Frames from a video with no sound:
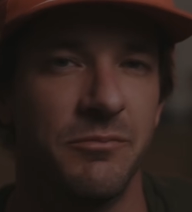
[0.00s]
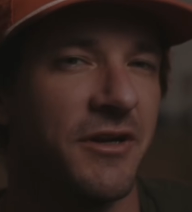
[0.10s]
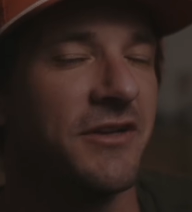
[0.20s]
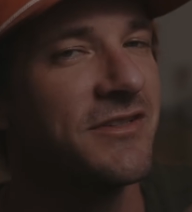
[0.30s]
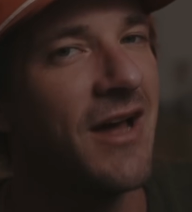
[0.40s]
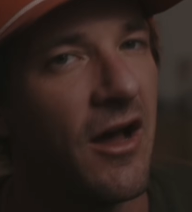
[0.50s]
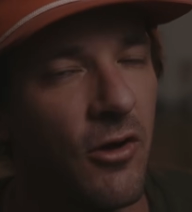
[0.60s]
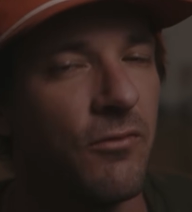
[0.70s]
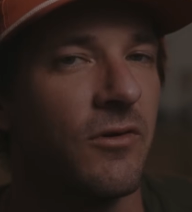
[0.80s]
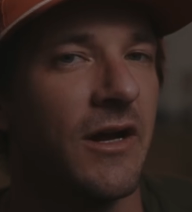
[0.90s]
but it does not
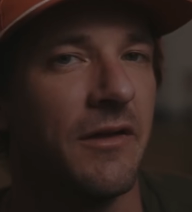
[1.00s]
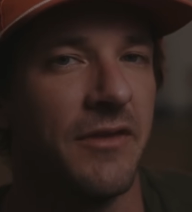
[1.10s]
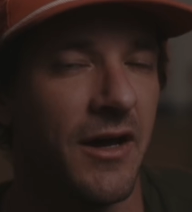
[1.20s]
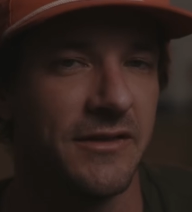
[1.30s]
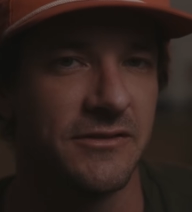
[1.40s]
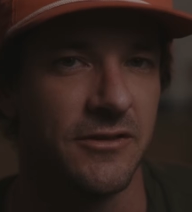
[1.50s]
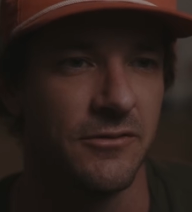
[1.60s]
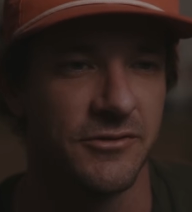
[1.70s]
override the ISO.